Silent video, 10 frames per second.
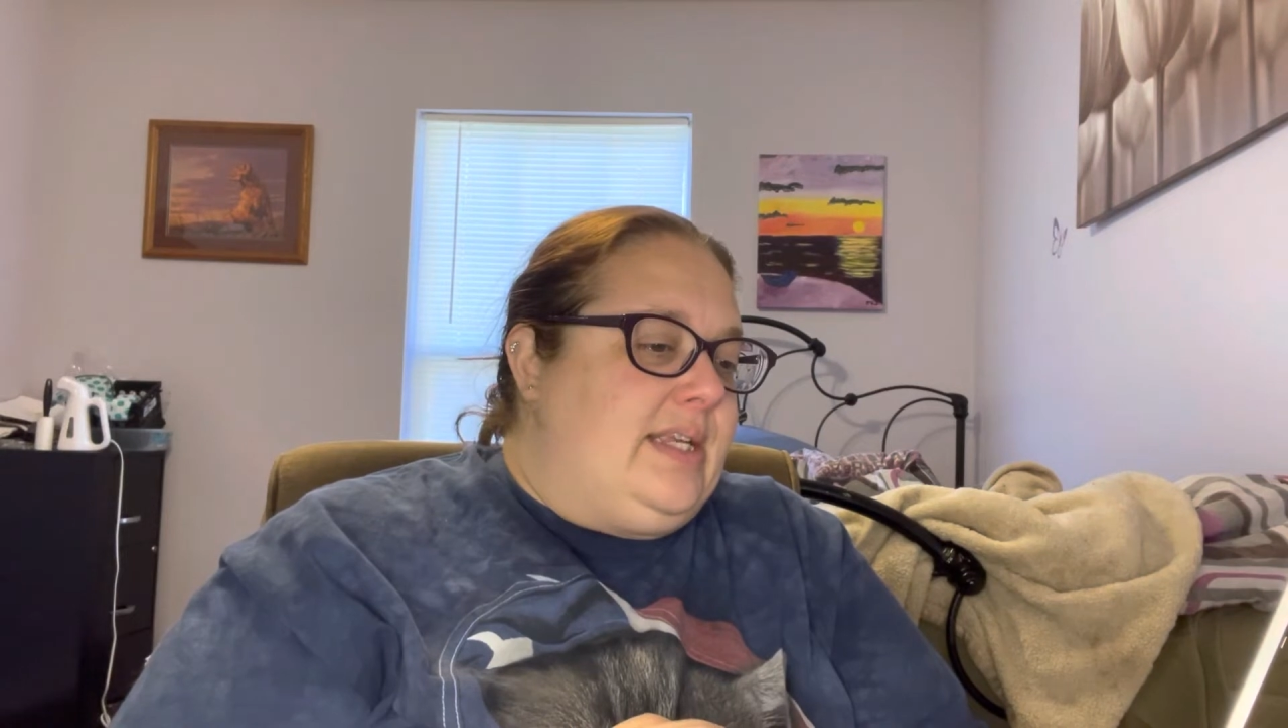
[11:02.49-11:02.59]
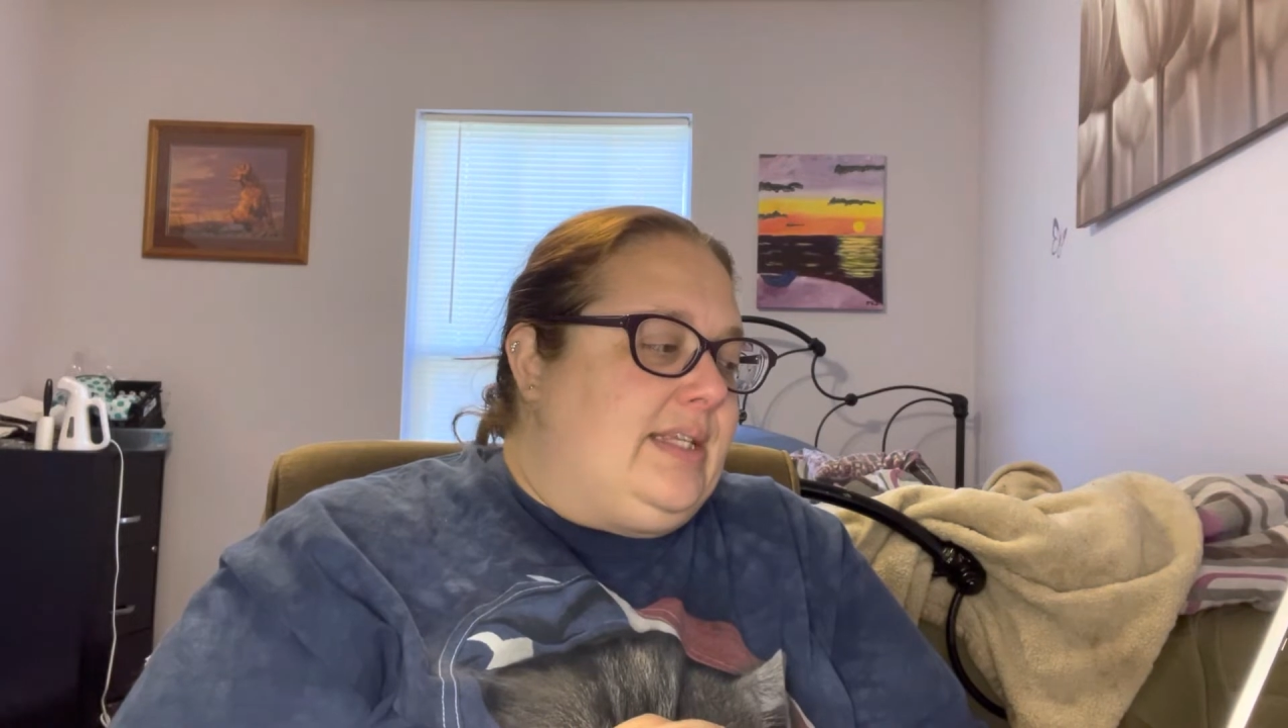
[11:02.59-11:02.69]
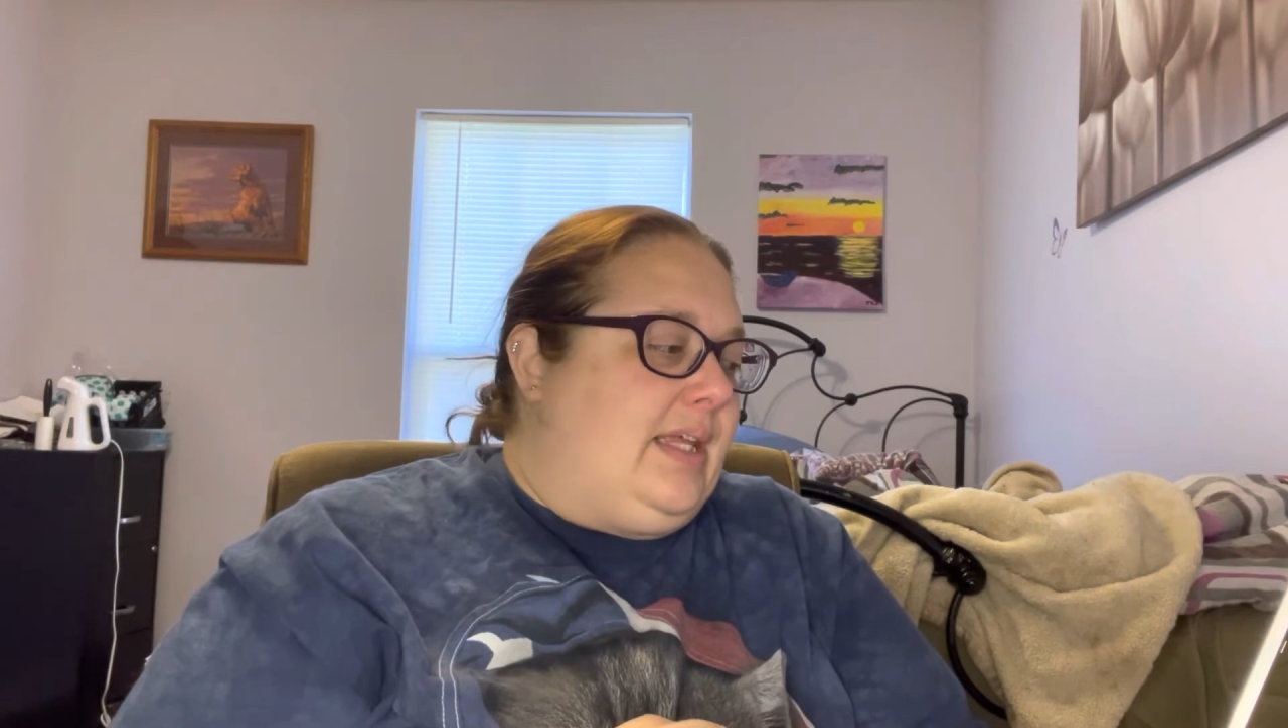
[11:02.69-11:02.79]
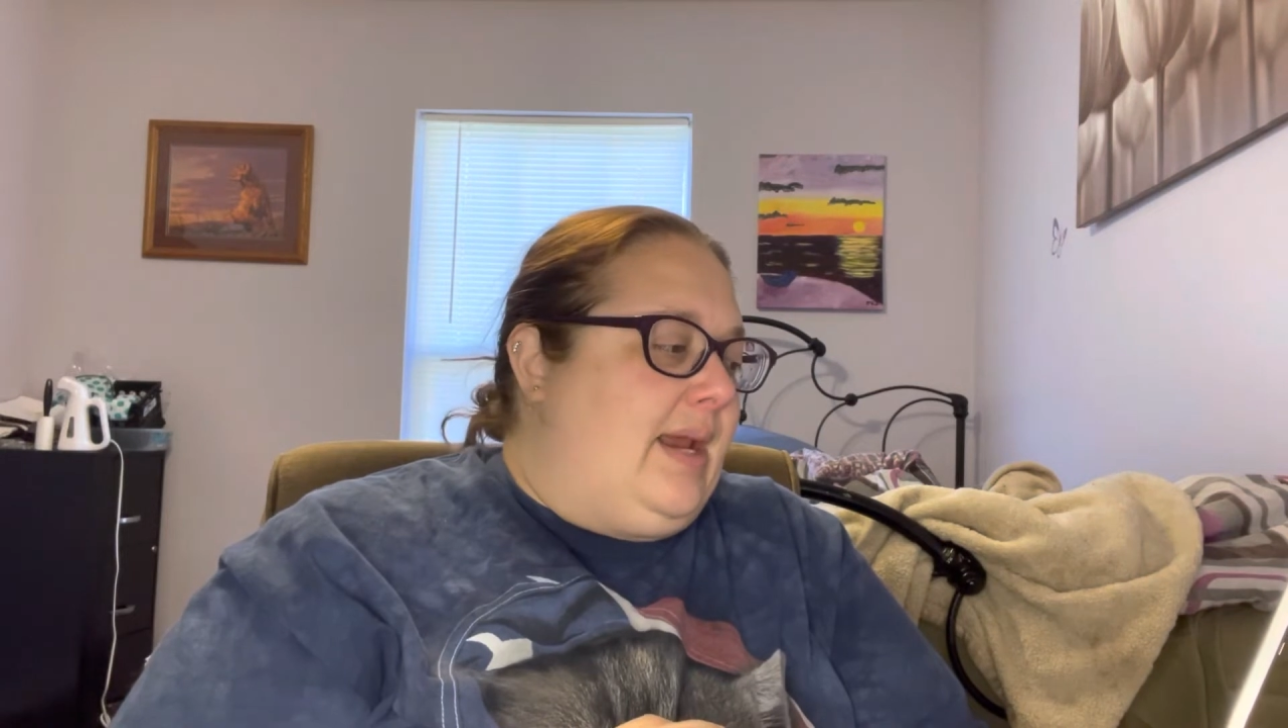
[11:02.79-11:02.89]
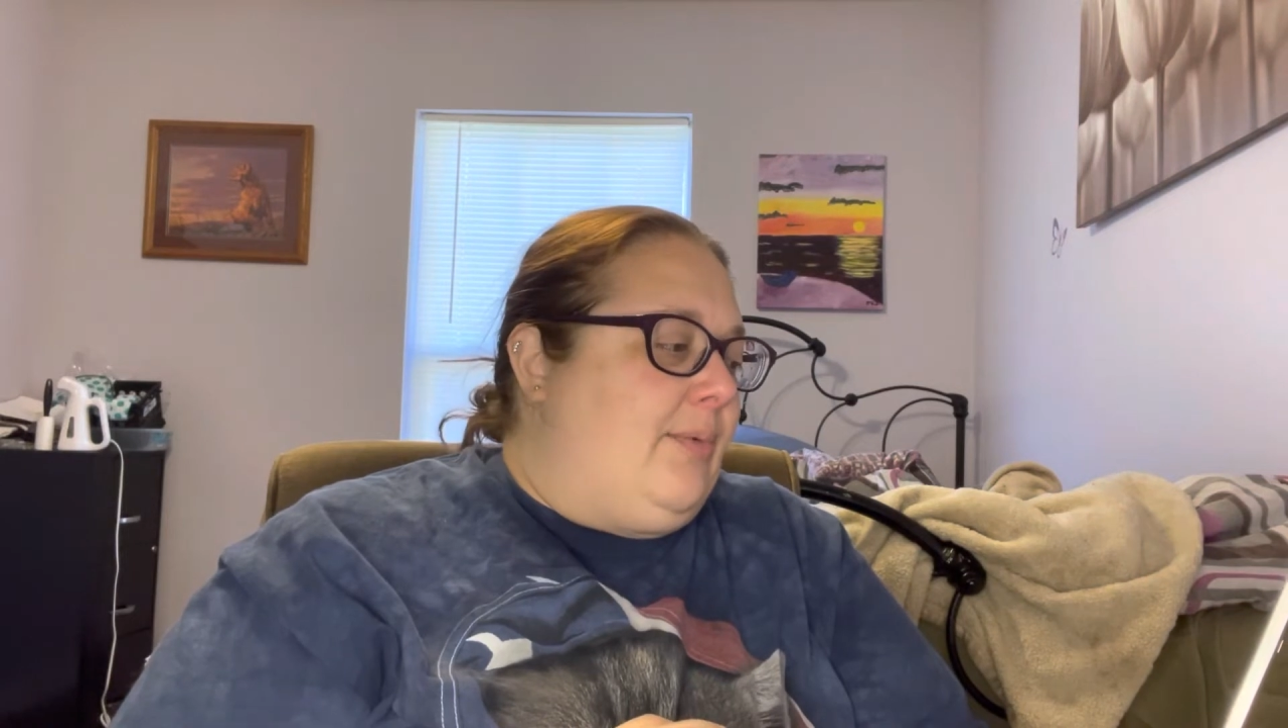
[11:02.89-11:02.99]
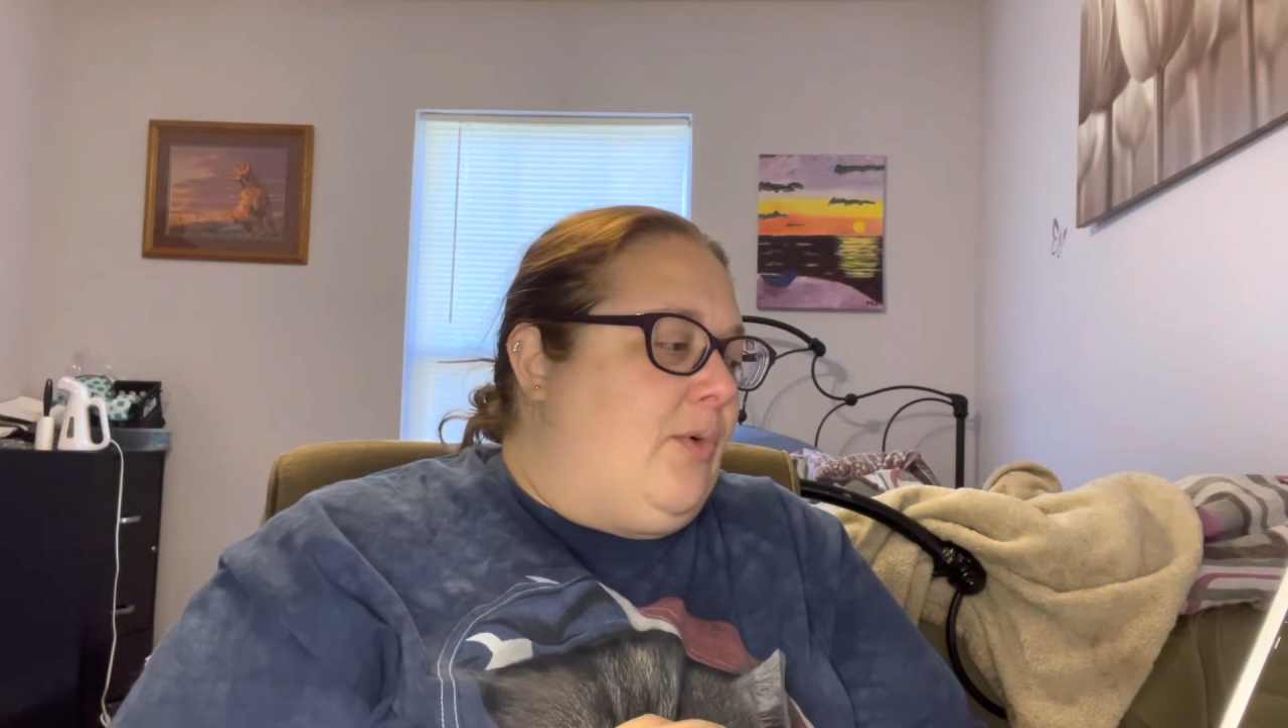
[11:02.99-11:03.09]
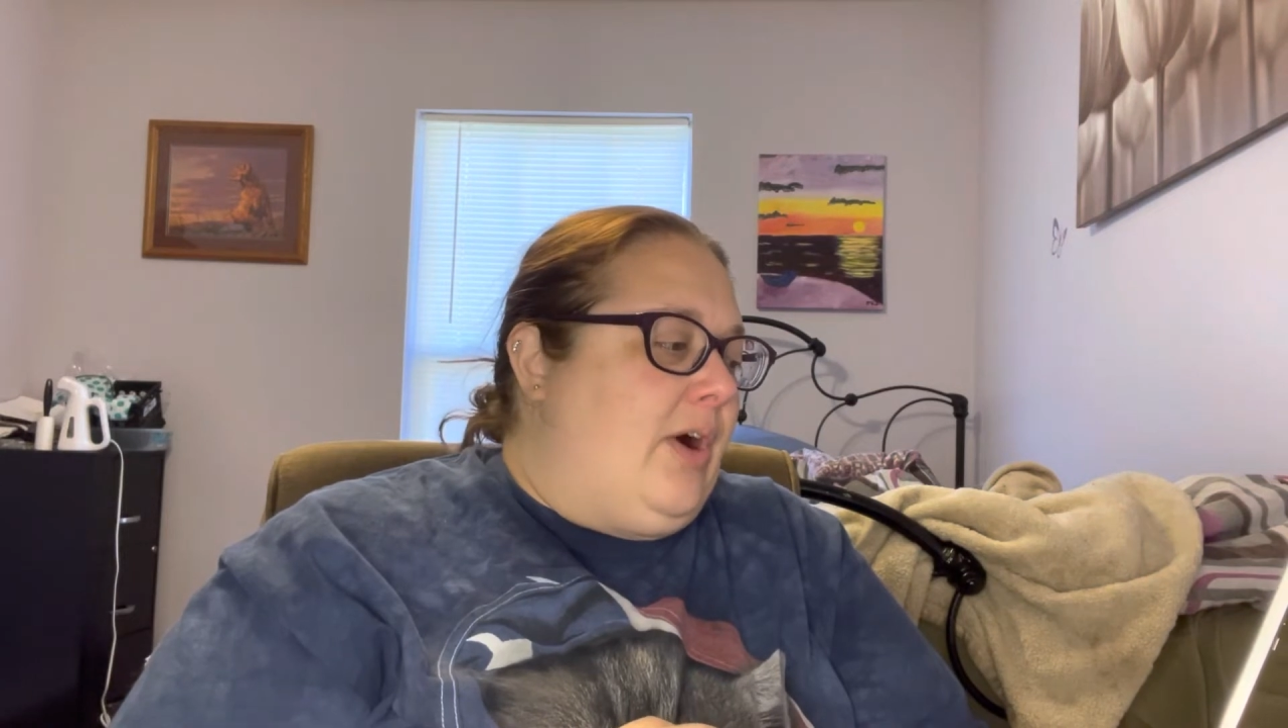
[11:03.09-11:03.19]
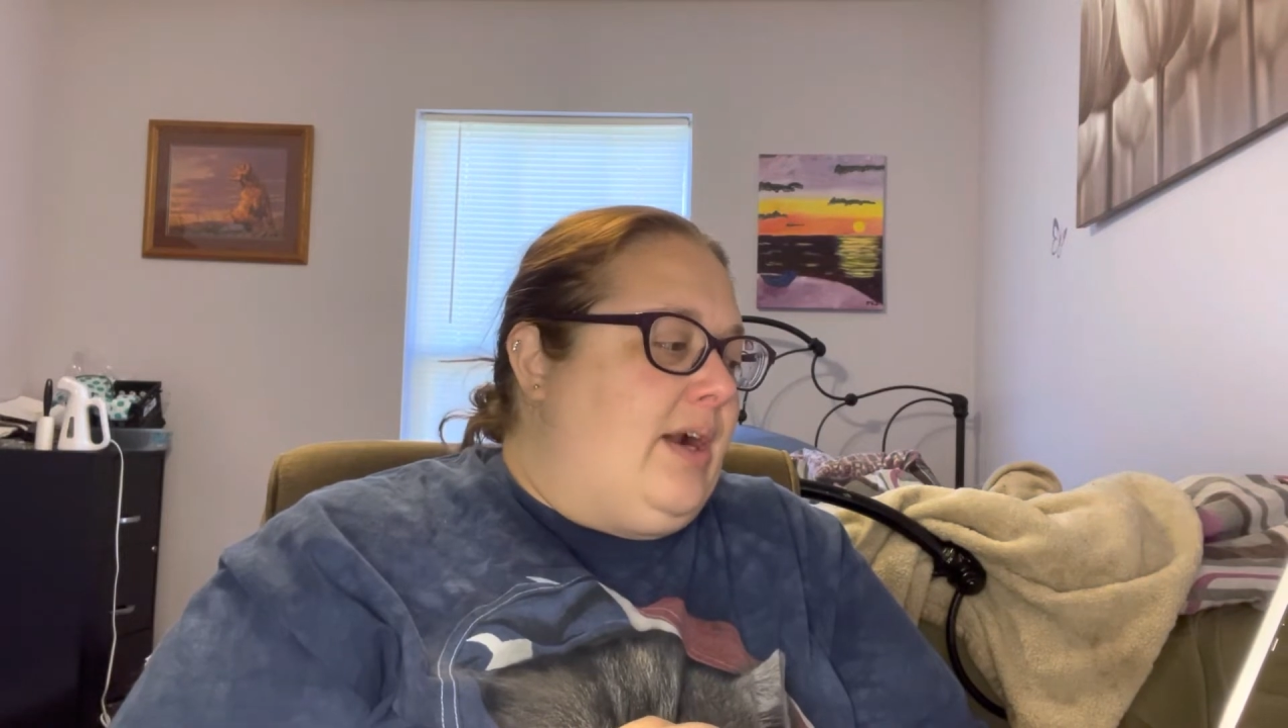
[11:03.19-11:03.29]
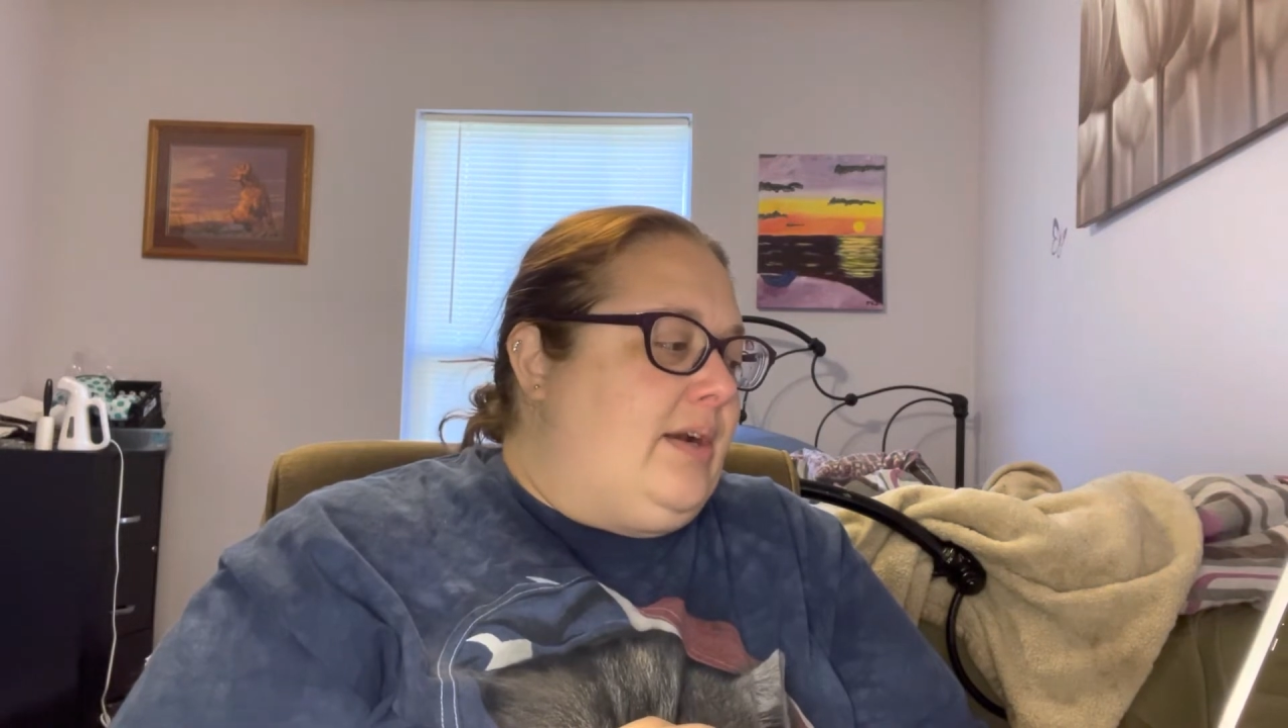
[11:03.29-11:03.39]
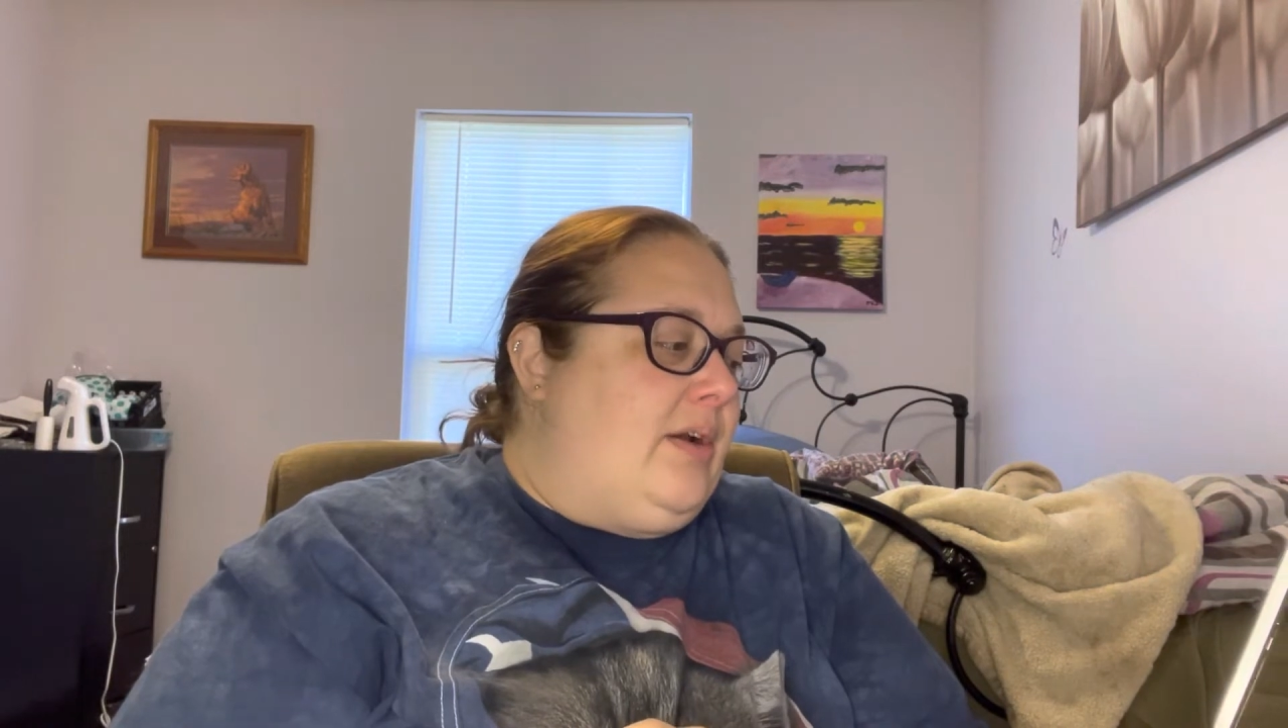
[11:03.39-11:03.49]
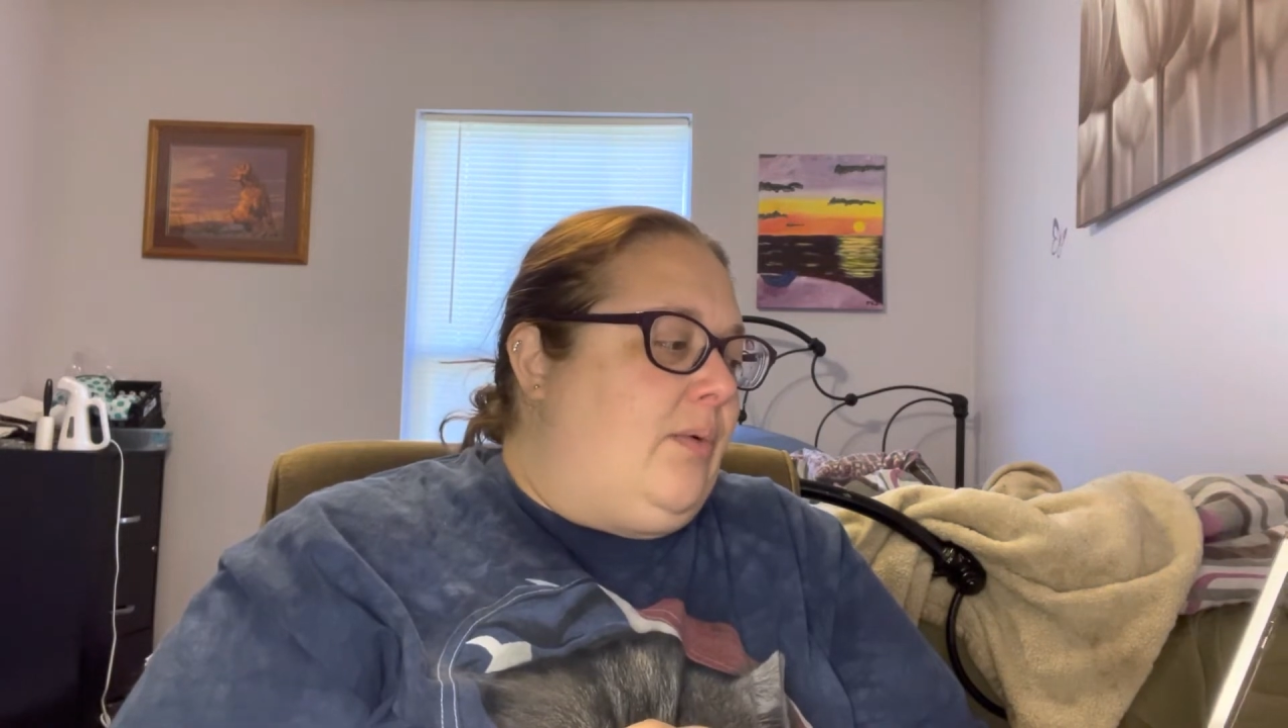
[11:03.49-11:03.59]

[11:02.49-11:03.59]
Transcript: Claiborne.